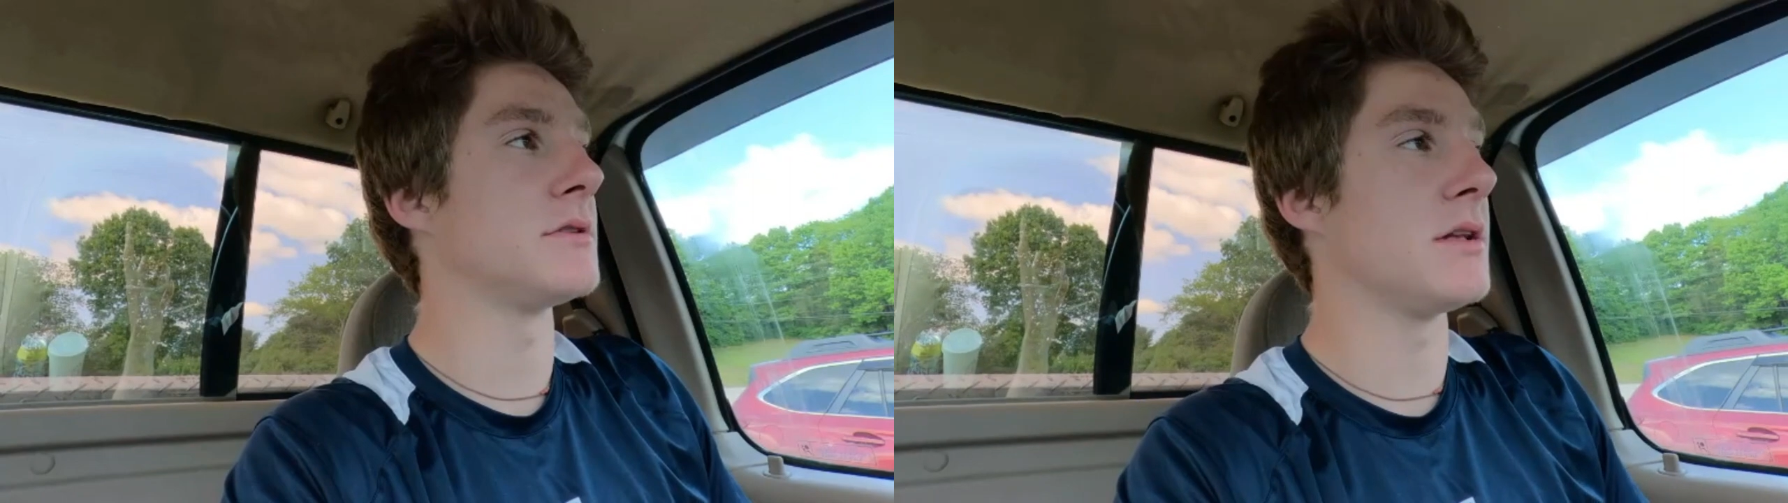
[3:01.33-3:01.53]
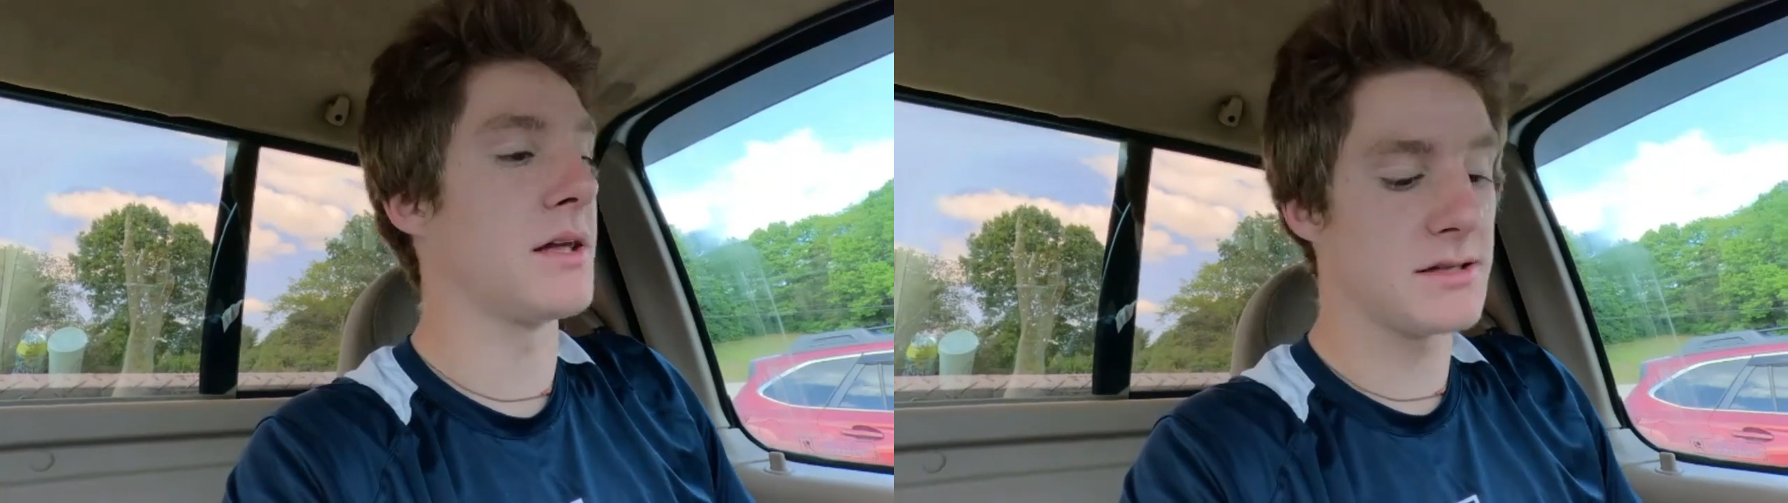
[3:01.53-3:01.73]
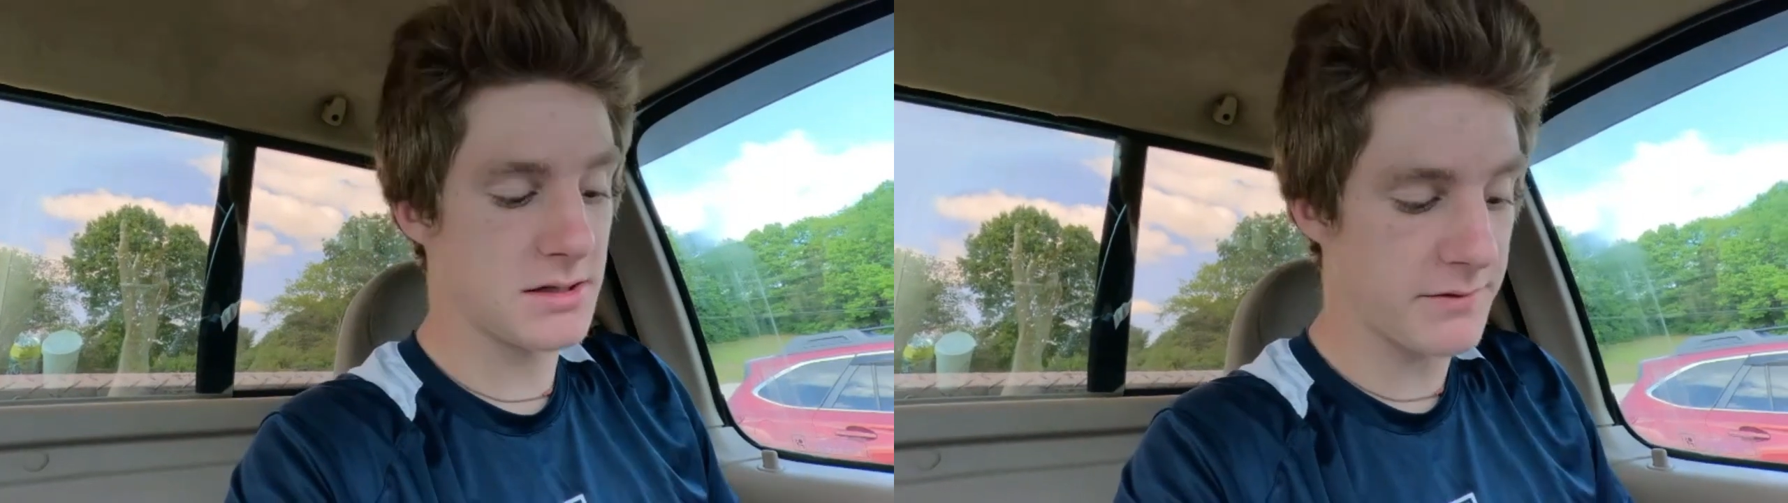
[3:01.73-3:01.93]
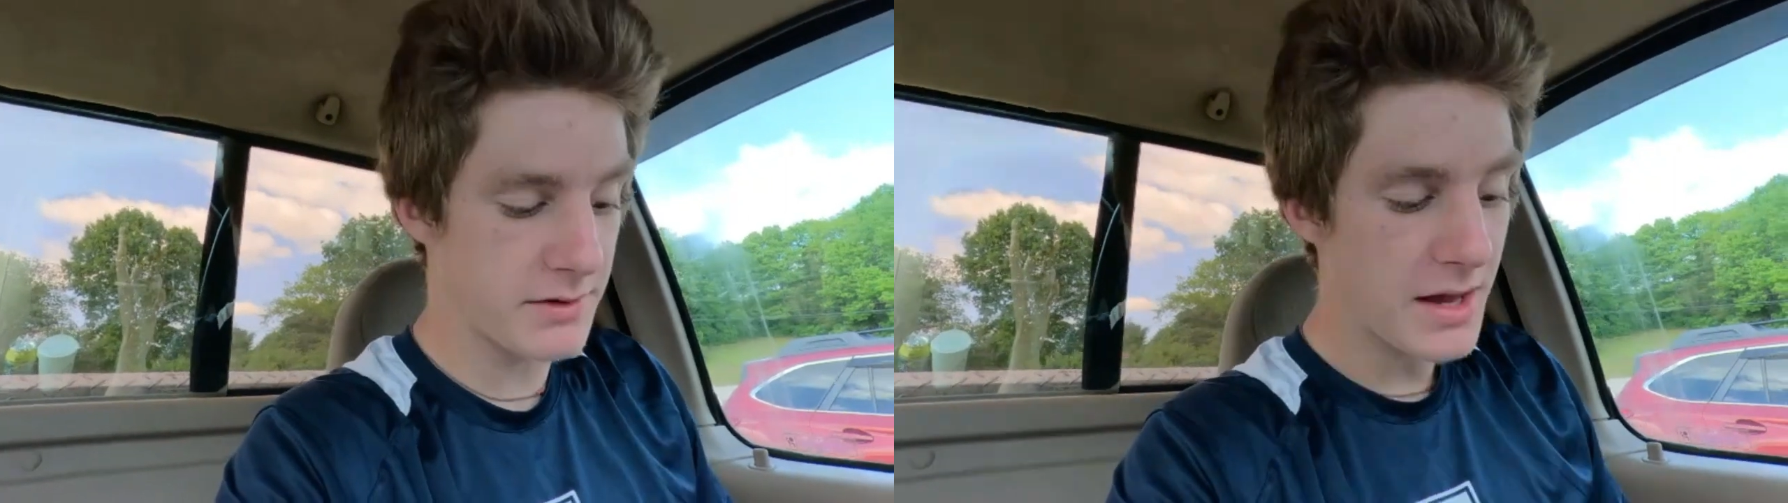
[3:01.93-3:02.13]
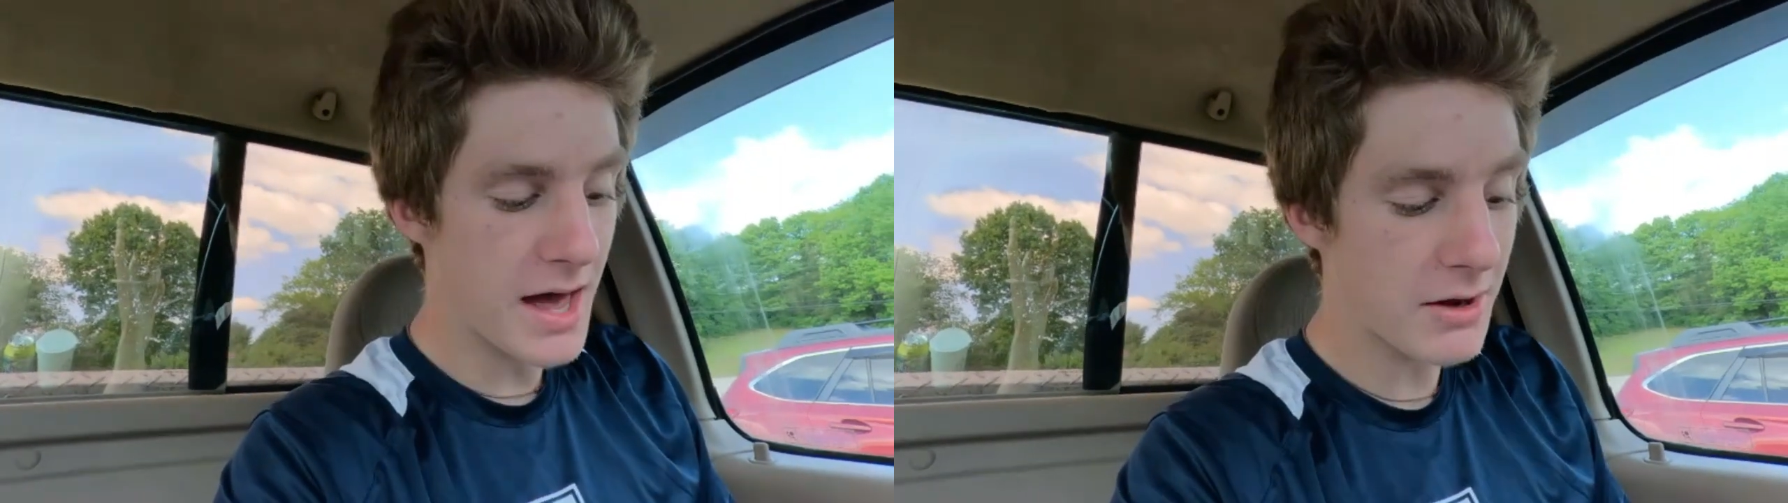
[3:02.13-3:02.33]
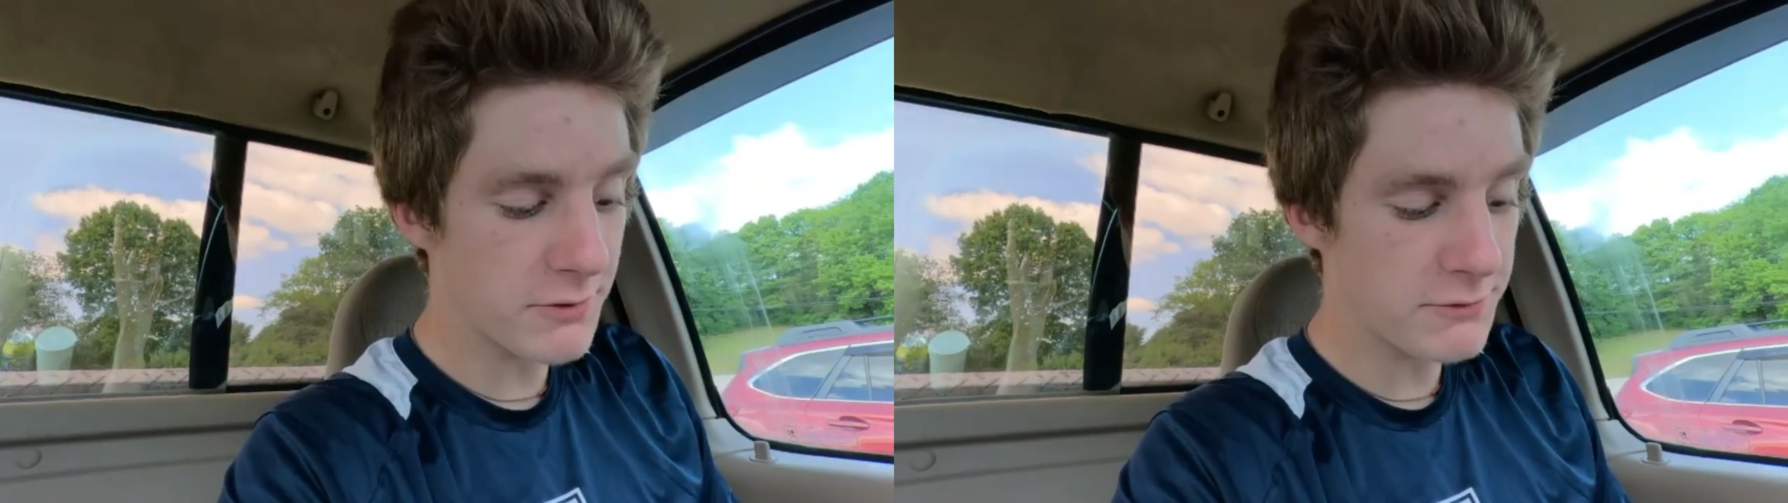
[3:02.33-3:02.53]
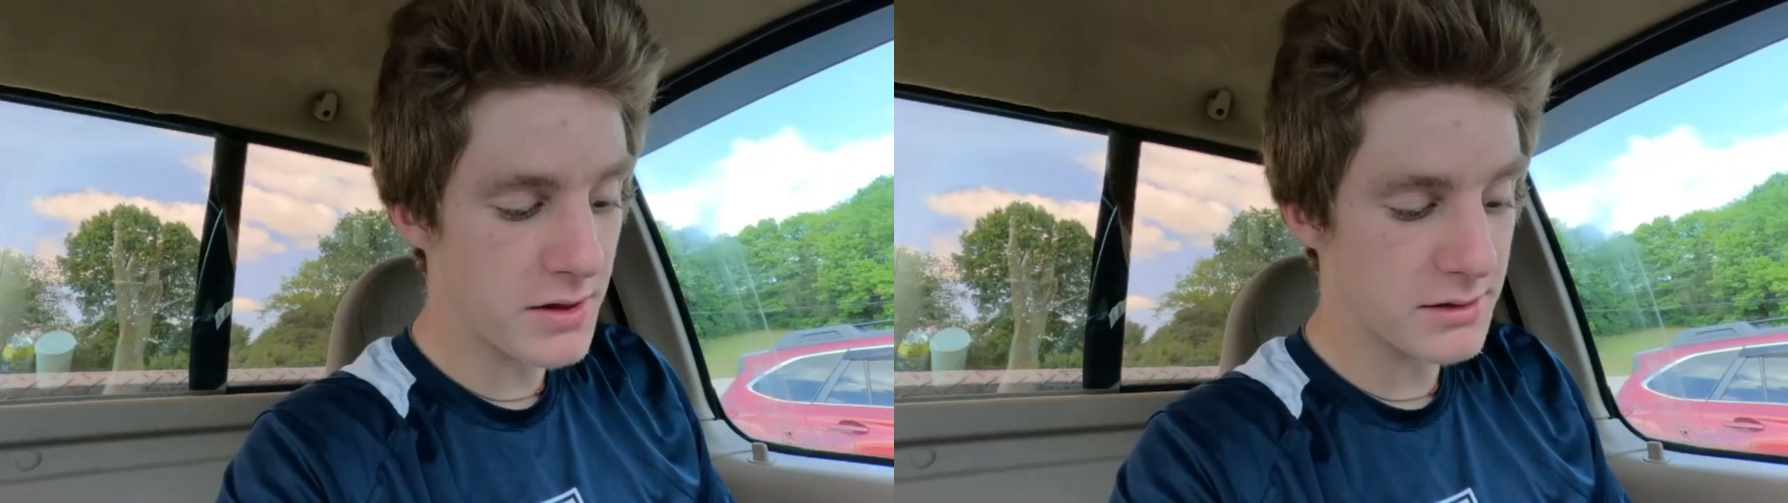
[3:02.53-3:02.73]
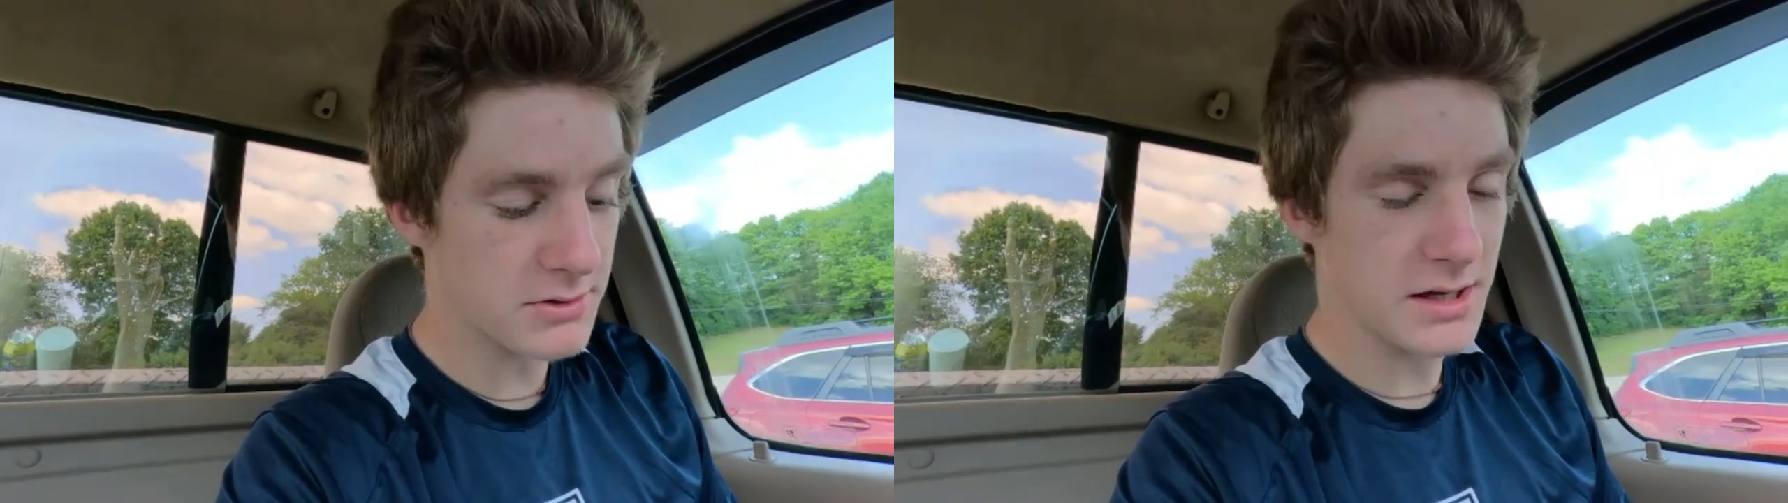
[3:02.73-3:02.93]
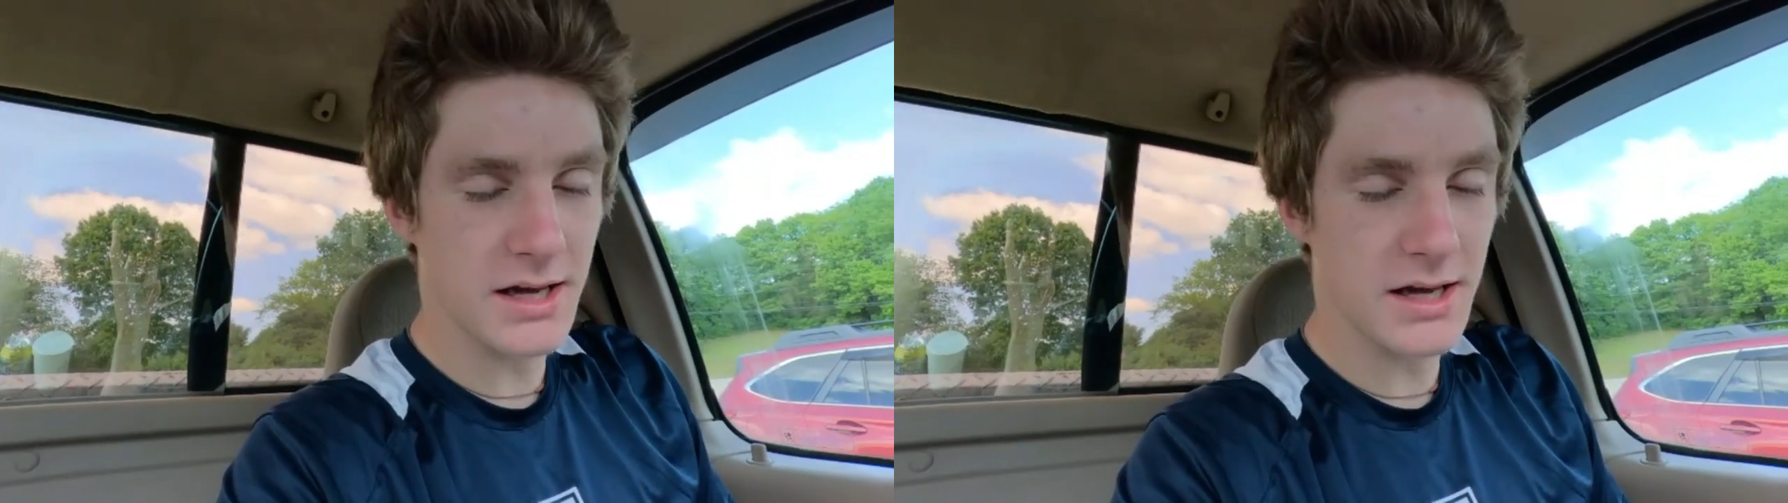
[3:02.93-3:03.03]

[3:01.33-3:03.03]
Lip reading: the lights and everything. Add reflectors.